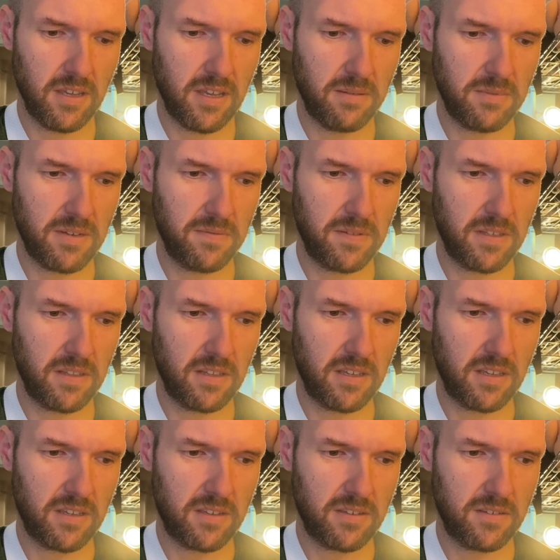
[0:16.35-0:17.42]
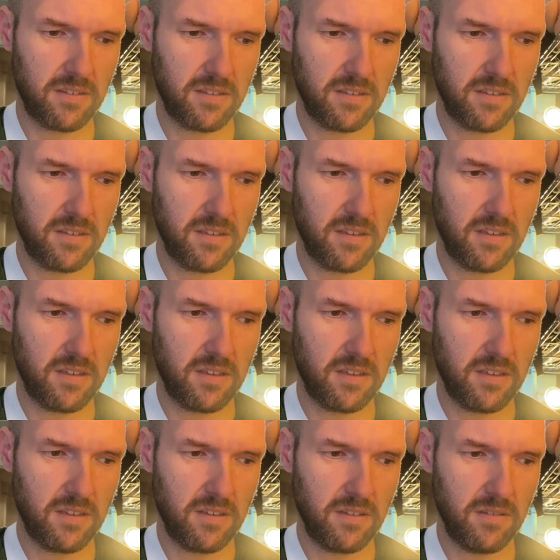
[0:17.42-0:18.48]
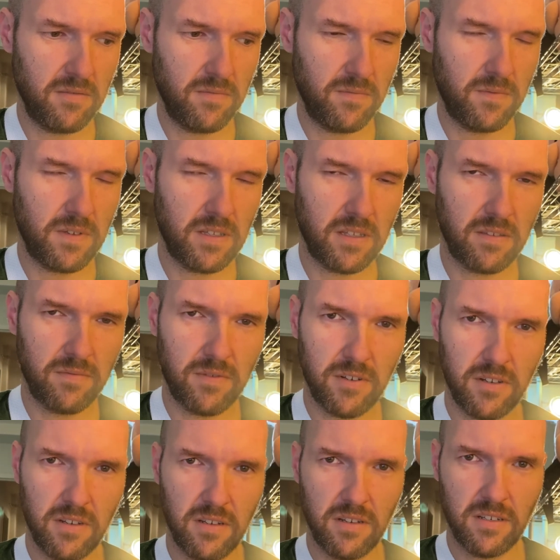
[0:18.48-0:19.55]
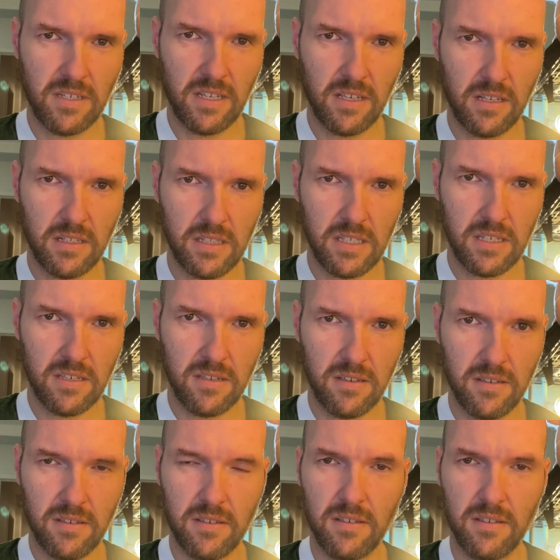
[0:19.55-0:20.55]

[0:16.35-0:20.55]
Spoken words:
definitely like feeling very tingly,